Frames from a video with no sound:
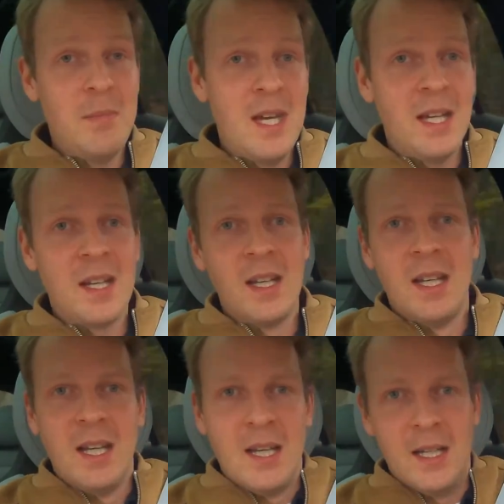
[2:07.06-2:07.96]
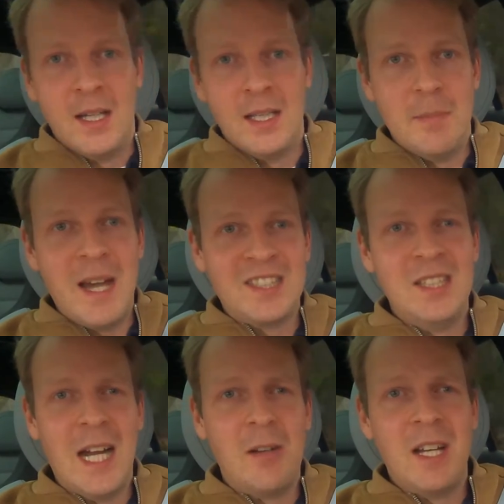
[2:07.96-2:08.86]
big. The
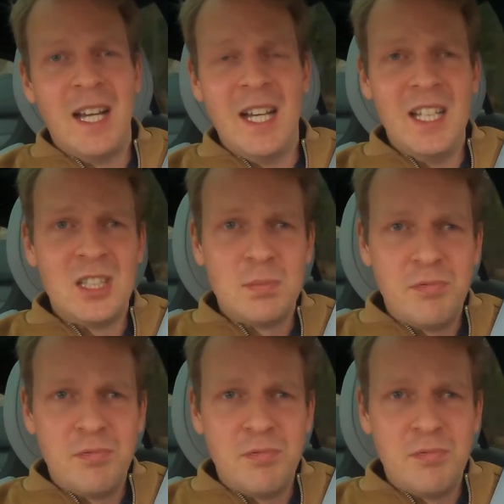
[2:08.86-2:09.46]
backseat area is